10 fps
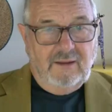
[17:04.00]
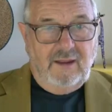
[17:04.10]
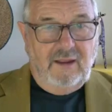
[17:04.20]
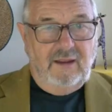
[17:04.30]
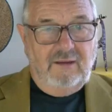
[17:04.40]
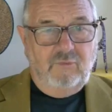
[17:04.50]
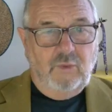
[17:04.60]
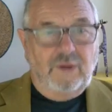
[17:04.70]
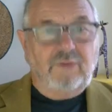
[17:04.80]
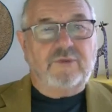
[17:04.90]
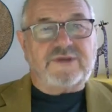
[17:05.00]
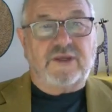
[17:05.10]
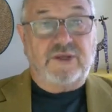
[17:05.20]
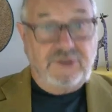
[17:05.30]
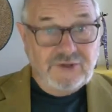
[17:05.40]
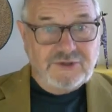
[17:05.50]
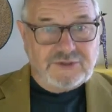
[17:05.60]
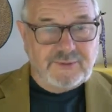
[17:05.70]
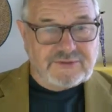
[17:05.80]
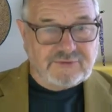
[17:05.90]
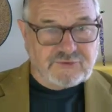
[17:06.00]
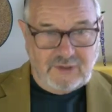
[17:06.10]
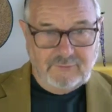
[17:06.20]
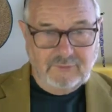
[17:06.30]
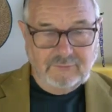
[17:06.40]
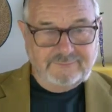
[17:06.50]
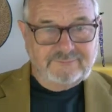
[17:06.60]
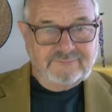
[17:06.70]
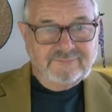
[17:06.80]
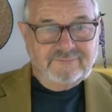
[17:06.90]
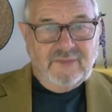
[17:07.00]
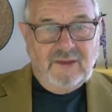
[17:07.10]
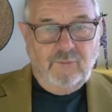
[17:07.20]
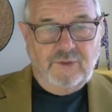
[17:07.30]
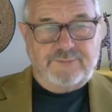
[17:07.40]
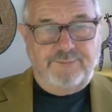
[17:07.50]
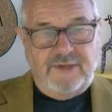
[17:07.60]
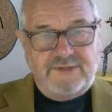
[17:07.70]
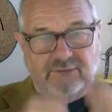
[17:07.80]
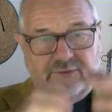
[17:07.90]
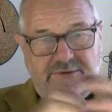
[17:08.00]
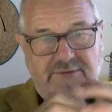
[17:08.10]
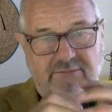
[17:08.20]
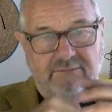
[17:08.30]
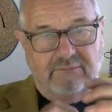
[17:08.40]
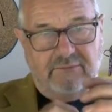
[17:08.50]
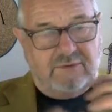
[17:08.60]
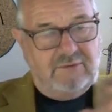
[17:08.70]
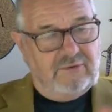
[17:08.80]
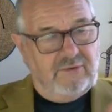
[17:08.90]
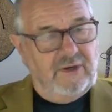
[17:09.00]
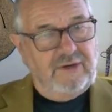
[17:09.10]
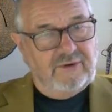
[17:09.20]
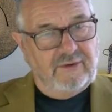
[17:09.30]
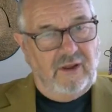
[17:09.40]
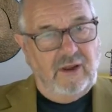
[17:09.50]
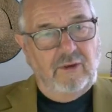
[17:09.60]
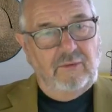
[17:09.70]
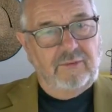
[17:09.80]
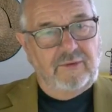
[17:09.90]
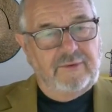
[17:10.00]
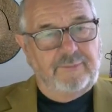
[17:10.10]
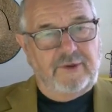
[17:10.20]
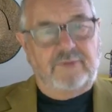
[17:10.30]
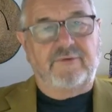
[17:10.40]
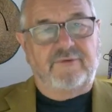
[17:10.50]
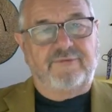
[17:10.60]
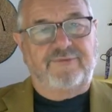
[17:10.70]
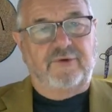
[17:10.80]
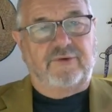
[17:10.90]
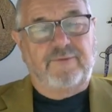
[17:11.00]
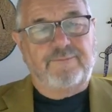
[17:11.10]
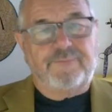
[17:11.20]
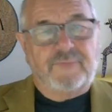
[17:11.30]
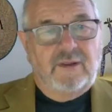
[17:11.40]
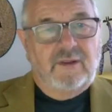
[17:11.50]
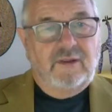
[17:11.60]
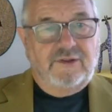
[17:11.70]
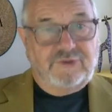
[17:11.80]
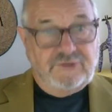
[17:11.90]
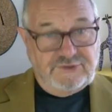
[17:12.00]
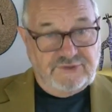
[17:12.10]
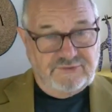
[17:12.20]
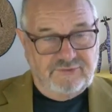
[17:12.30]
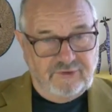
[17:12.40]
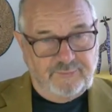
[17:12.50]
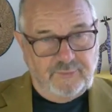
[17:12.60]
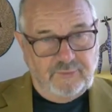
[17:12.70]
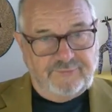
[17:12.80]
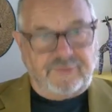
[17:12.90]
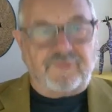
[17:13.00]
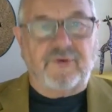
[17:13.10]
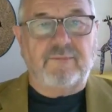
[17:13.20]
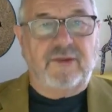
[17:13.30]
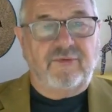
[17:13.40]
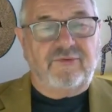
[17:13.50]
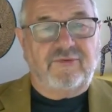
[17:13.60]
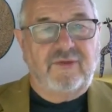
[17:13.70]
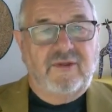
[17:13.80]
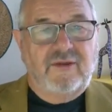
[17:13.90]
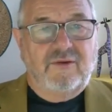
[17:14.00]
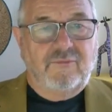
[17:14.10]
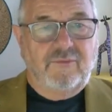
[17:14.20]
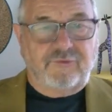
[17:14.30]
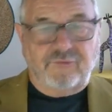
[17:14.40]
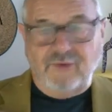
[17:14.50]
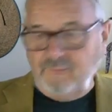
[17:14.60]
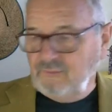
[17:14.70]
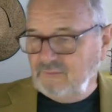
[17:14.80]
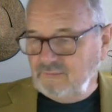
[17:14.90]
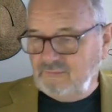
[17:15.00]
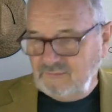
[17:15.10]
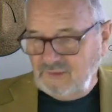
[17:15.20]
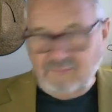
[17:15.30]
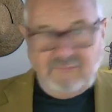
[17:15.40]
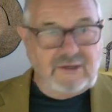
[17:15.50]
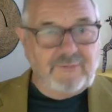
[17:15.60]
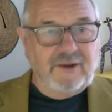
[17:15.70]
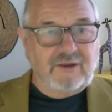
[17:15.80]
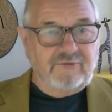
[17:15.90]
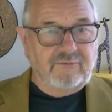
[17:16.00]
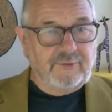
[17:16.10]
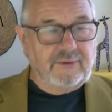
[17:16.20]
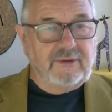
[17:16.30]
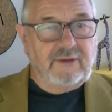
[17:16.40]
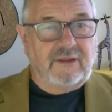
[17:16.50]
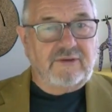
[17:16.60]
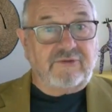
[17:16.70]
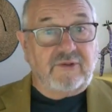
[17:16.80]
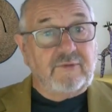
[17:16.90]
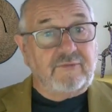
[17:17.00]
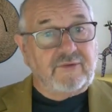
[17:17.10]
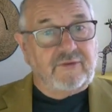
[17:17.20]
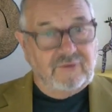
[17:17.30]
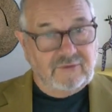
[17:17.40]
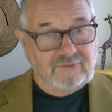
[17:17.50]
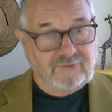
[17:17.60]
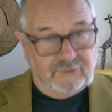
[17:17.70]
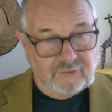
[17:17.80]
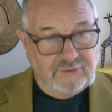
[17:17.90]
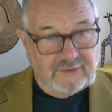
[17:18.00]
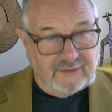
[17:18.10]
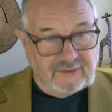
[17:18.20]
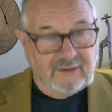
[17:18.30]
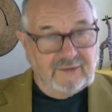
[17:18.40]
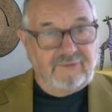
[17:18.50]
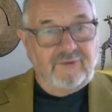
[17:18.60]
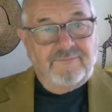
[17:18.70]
And one was a huge piece of shrapnel, which created a hole in the bottom of her foot. And so she was in hospital for 3 months with shrapnel in many parts of her body, and some of it the doctors couldn't get out.